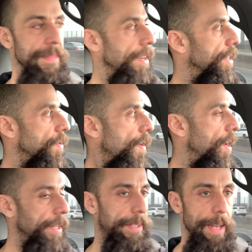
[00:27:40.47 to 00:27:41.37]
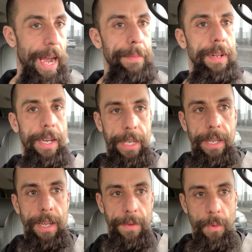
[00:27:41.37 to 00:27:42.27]
That's why I'm lucky
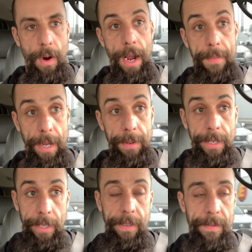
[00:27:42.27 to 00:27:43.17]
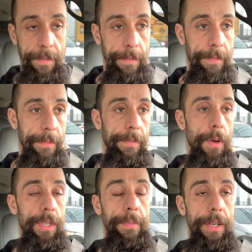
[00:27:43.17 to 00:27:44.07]
enough where I'm able to leave
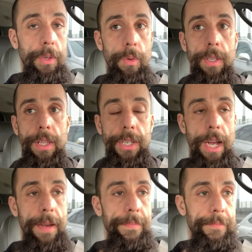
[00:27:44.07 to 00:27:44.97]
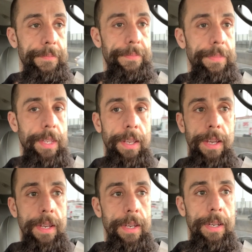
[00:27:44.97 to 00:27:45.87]
most of my tools on the job.
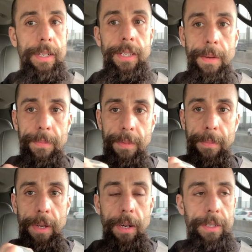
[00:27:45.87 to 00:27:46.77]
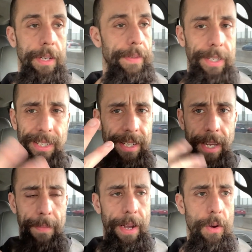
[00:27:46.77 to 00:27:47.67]
Except the bigger stuff I just
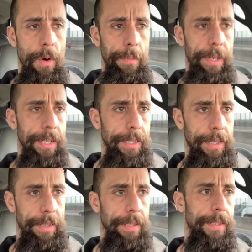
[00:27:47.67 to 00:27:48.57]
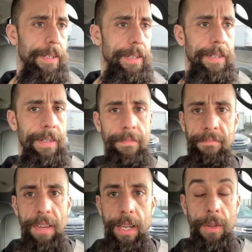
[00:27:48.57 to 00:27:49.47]
take back home because
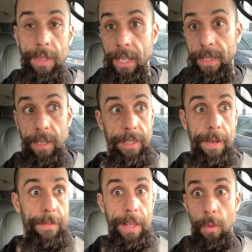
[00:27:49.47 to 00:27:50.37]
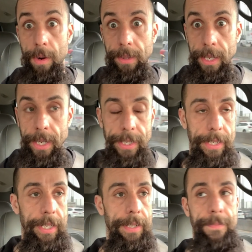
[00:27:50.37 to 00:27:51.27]
I don't need it there except for that one thing I
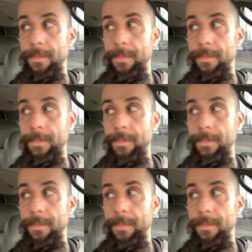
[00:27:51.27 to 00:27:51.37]
just did.